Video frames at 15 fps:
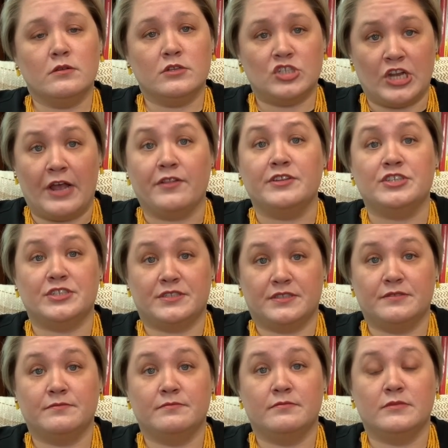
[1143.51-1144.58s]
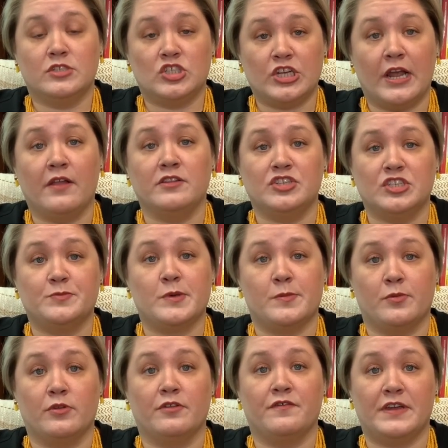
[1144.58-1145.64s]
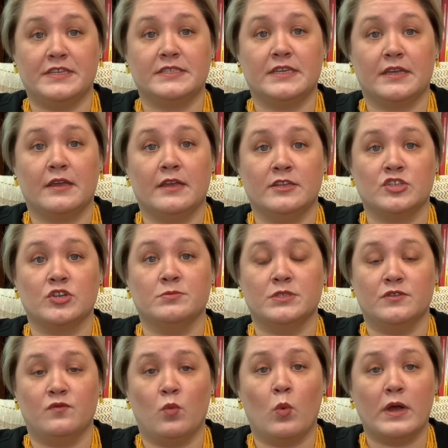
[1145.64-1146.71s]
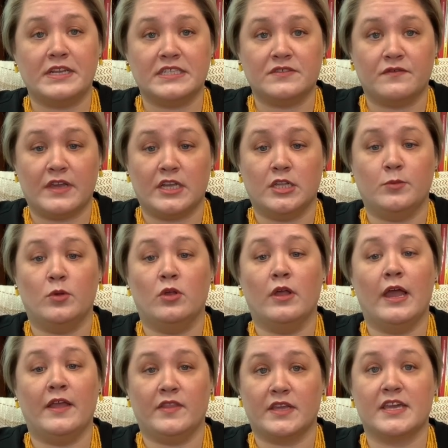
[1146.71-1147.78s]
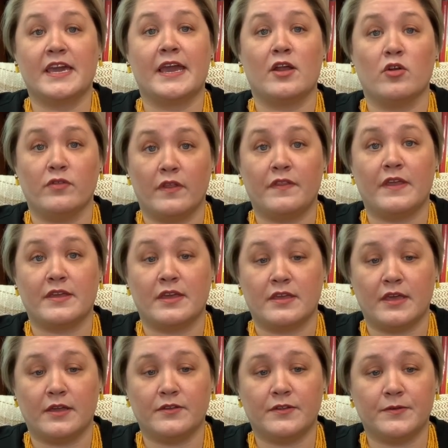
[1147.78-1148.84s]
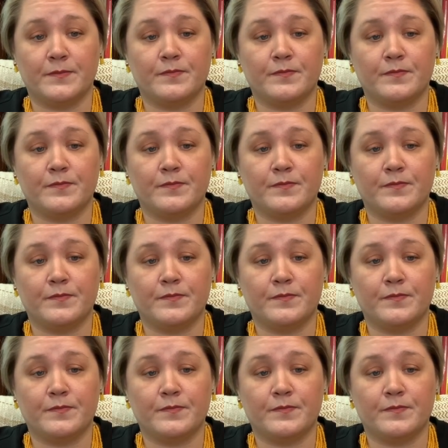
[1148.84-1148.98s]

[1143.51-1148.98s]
Challenges people are facing in terms of what is available and the care that they can get.